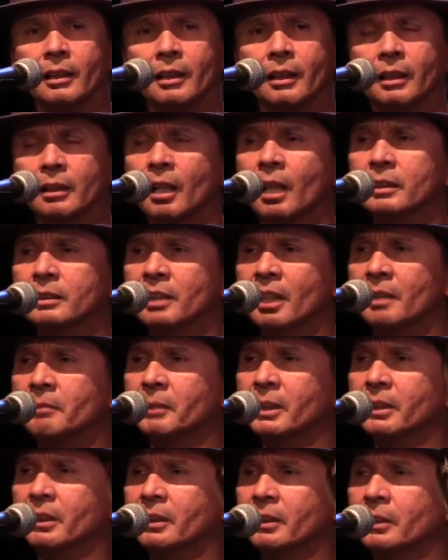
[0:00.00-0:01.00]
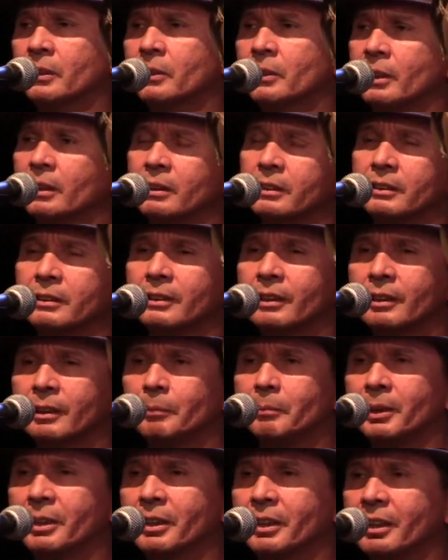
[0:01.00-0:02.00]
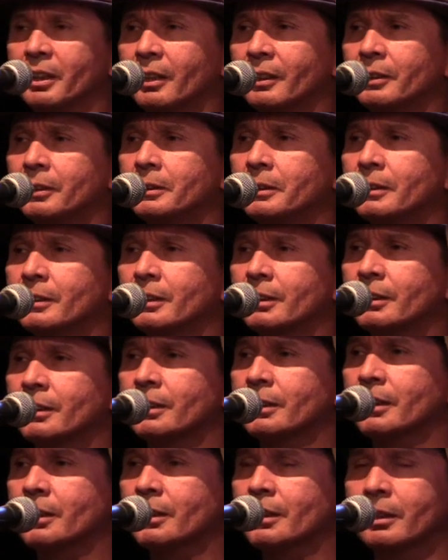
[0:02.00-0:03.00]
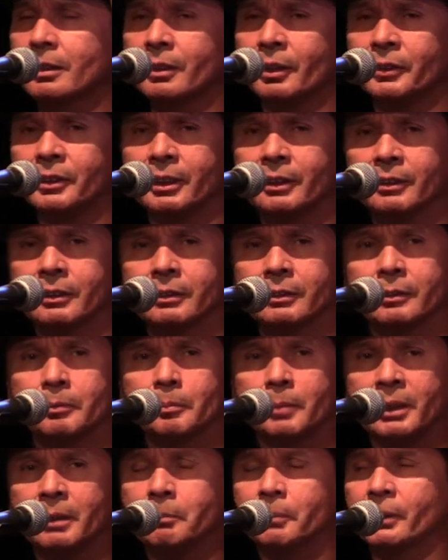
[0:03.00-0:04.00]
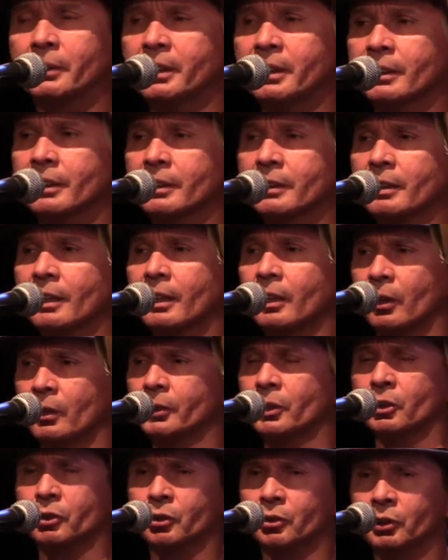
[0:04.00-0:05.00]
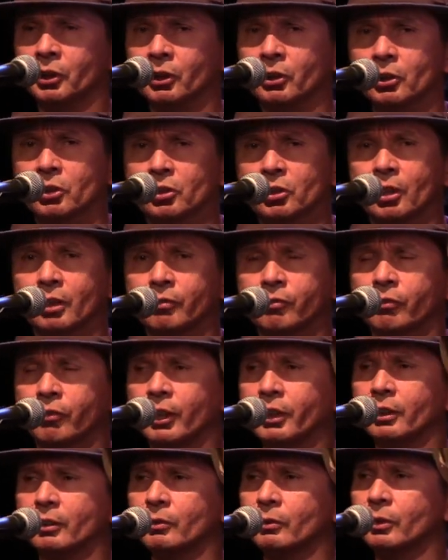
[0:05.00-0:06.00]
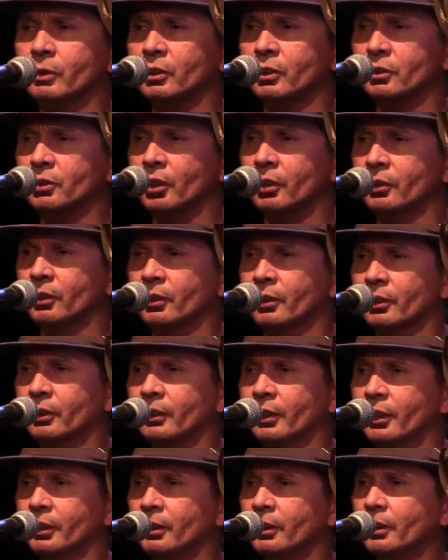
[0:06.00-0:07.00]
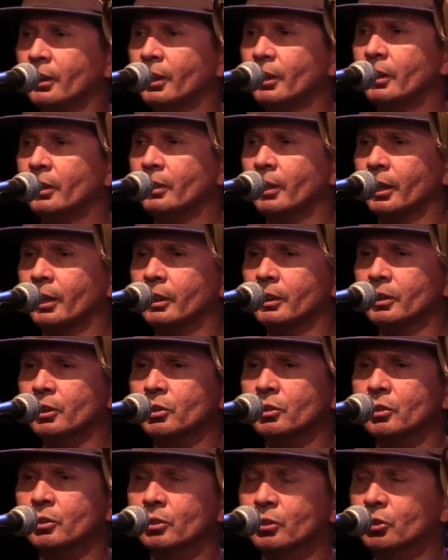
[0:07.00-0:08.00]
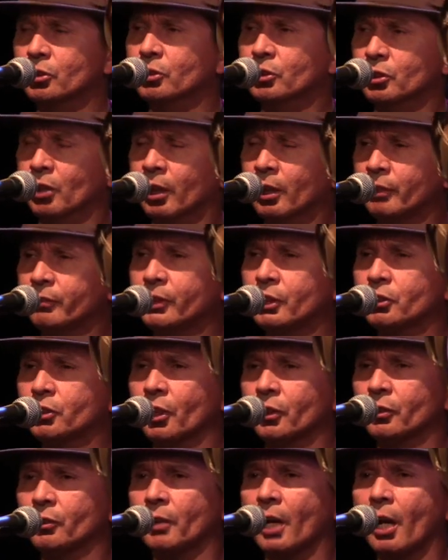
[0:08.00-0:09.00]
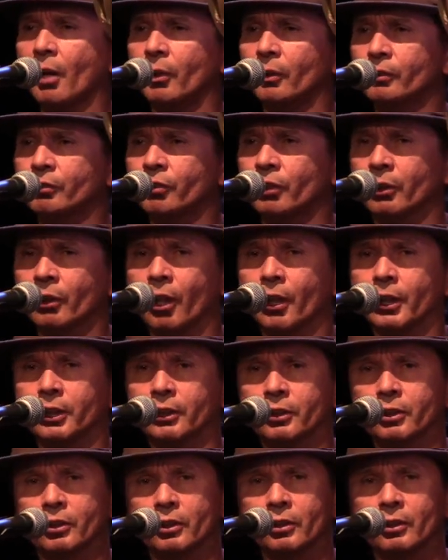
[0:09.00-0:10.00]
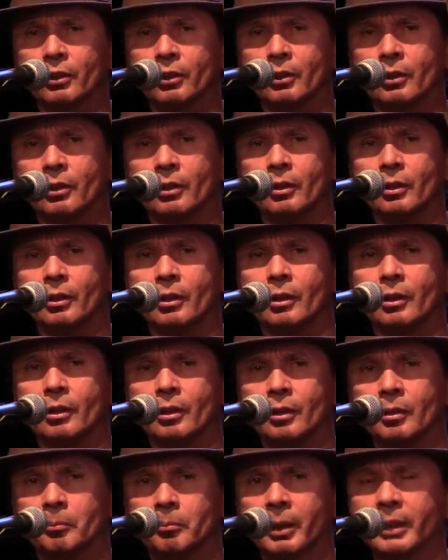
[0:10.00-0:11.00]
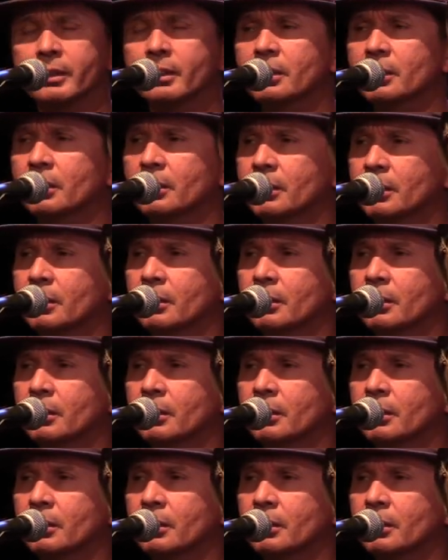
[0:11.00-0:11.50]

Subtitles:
A long time ago, a little bit ago, colonial people here thought, oh, the trees, they fight with each other and they starve each other out for light. But